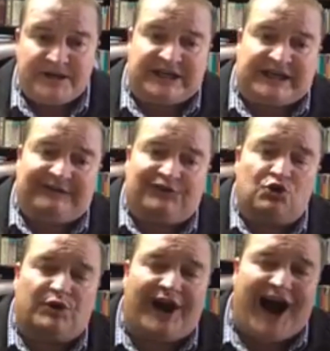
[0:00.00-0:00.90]
to give
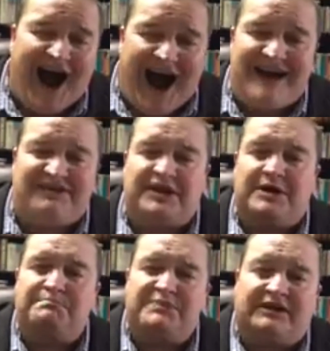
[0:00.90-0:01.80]
you and I the
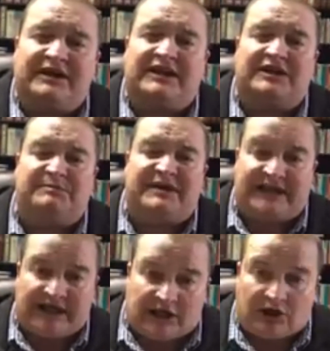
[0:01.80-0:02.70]
ability to be
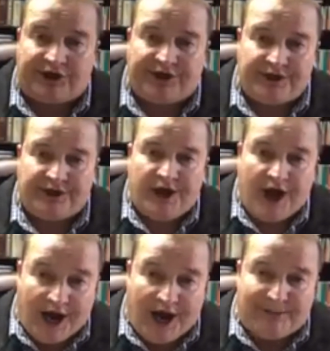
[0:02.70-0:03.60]
geared
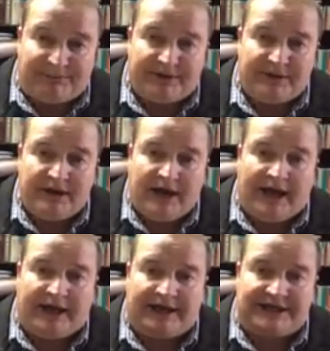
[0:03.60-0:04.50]
up
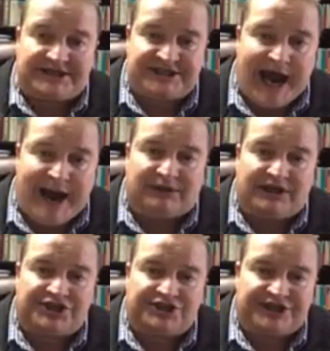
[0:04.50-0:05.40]
and
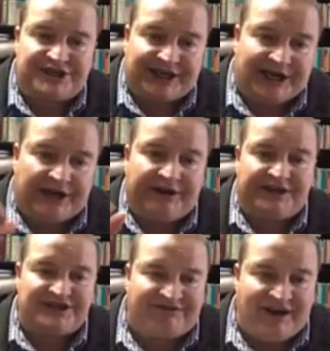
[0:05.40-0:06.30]
established to take care of
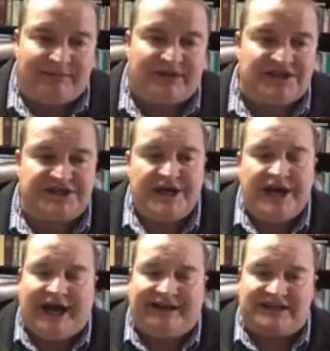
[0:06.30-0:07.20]
these families
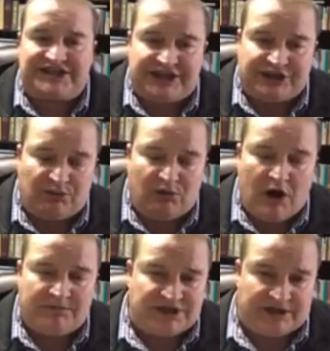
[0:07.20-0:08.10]
and these single
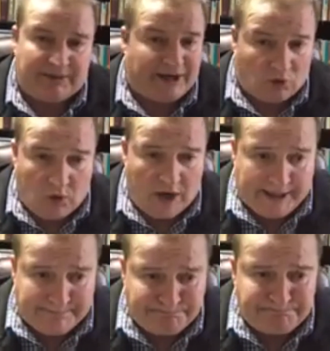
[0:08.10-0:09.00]
moms in a better way.